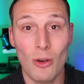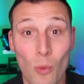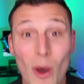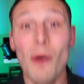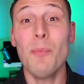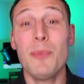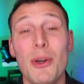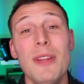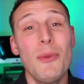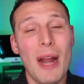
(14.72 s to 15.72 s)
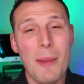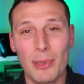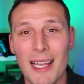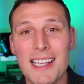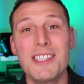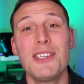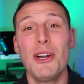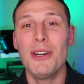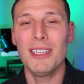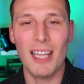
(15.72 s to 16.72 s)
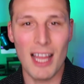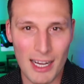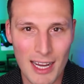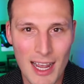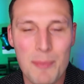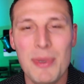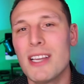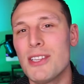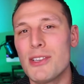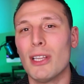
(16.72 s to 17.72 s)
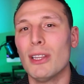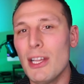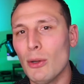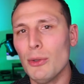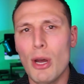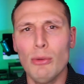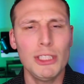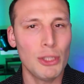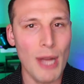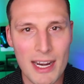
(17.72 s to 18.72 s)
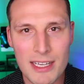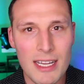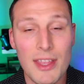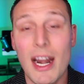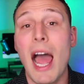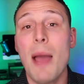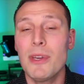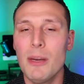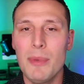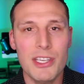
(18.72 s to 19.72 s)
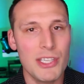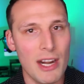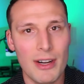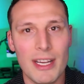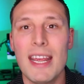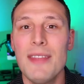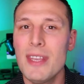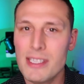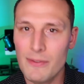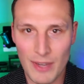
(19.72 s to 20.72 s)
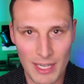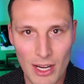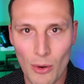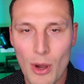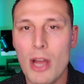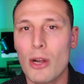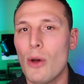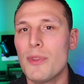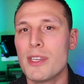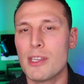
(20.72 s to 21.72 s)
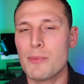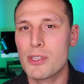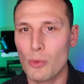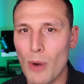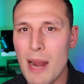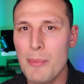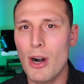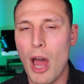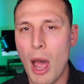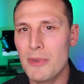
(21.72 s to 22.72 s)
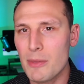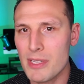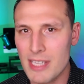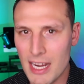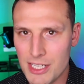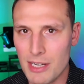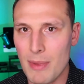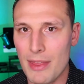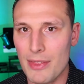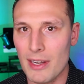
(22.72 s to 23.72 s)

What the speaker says: Well, you're in the right place, you're in luck, because there's a little known strategy that I'm gonna be sharing in this video called the subscriber optimization method.